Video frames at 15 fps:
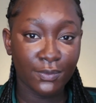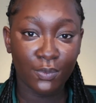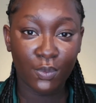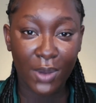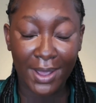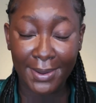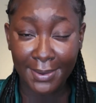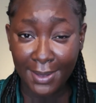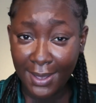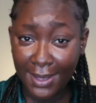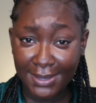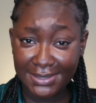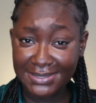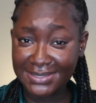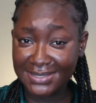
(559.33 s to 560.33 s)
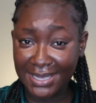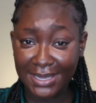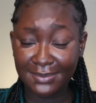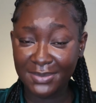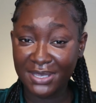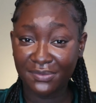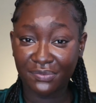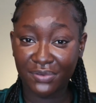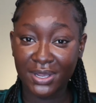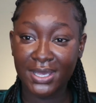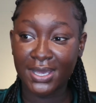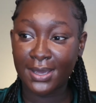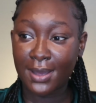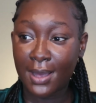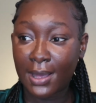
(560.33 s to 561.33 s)
why not? Sign me
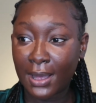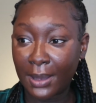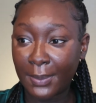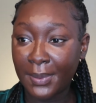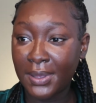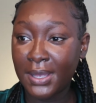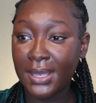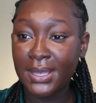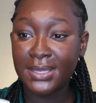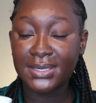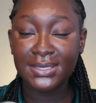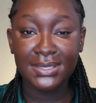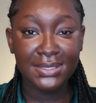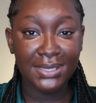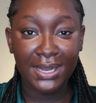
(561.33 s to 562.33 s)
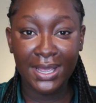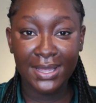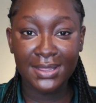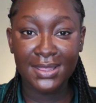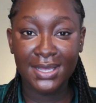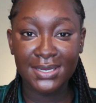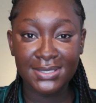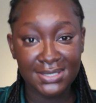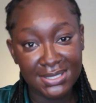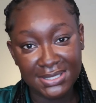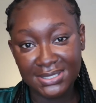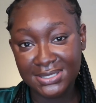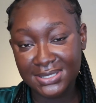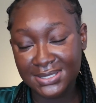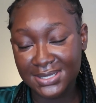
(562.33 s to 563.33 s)
freaking up. And then
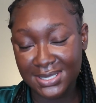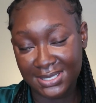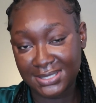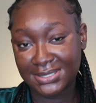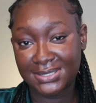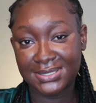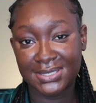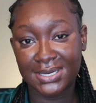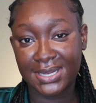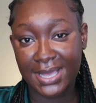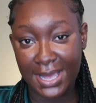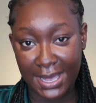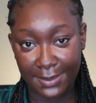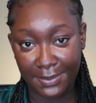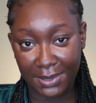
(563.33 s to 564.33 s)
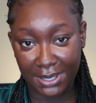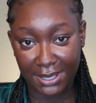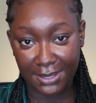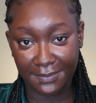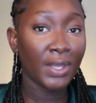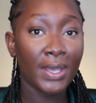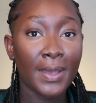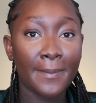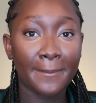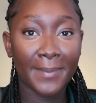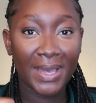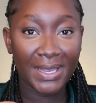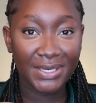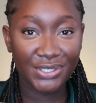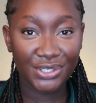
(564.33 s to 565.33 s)
these things started happening.
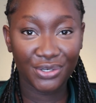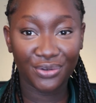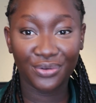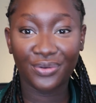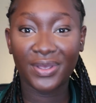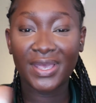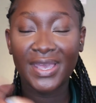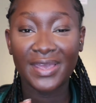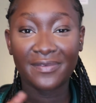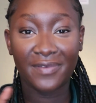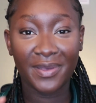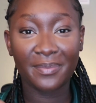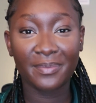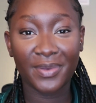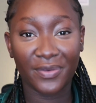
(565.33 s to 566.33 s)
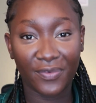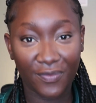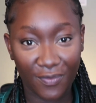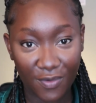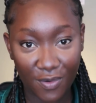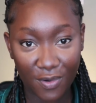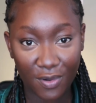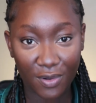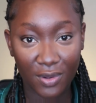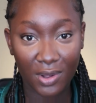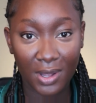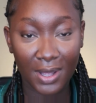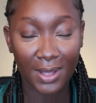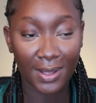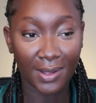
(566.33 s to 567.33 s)
Mind you, even before
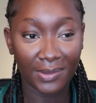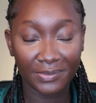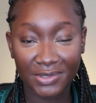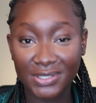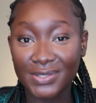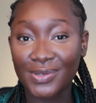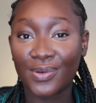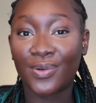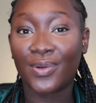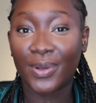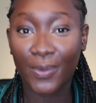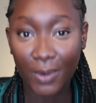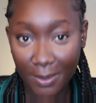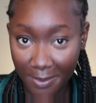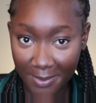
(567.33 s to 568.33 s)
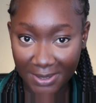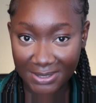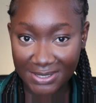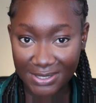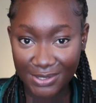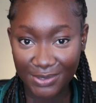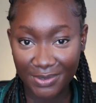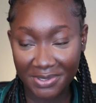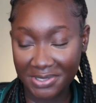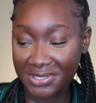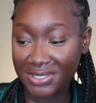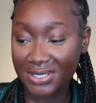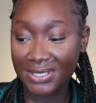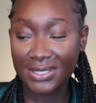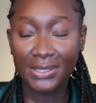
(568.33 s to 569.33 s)
this whole equipment
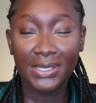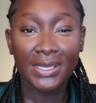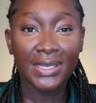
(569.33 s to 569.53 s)
situation,